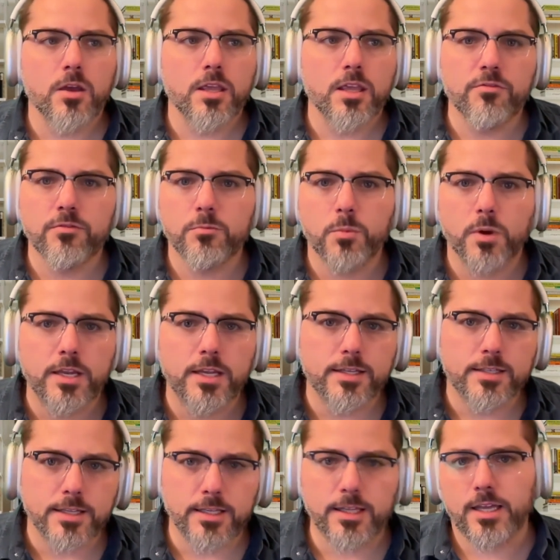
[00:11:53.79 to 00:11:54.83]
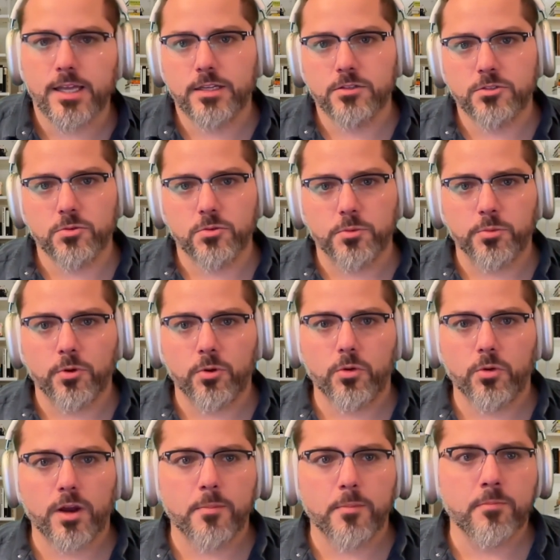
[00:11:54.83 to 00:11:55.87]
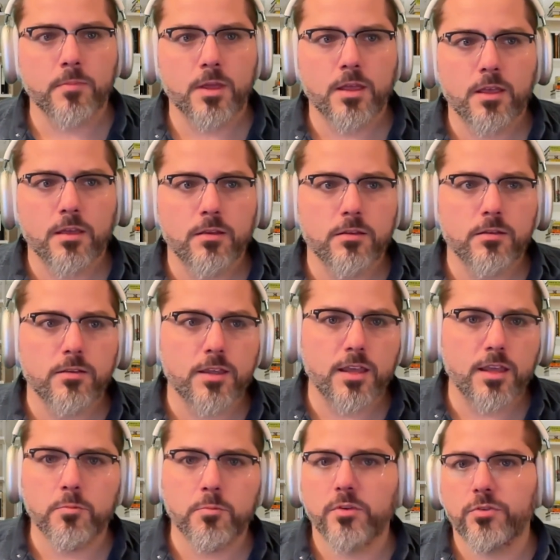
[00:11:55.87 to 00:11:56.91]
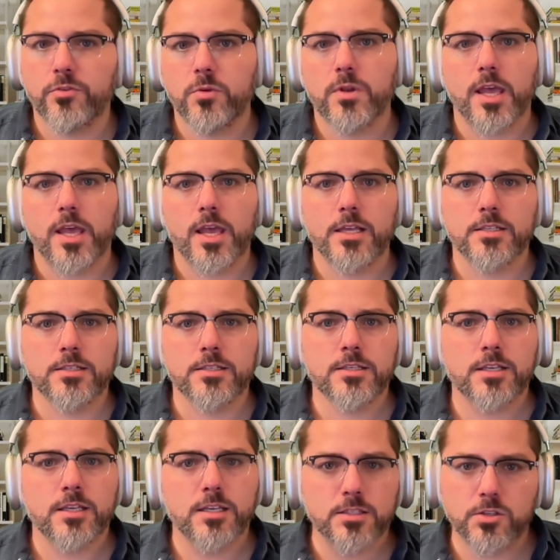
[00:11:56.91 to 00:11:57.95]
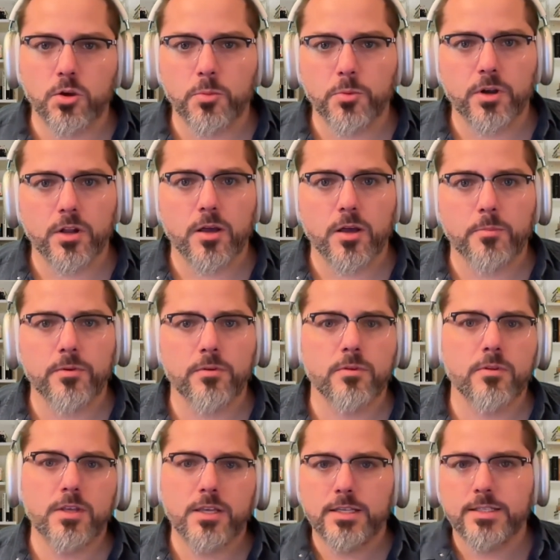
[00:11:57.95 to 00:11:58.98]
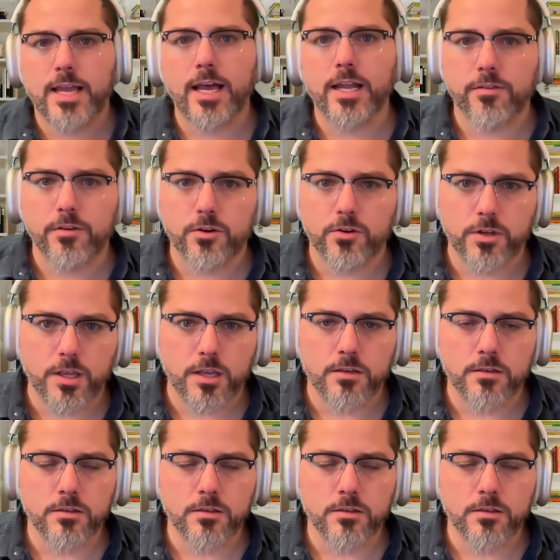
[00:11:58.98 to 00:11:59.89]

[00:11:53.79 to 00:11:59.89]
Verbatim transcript: Even when he did get into a program, give him a few days, he's sobered up, he's out of there again.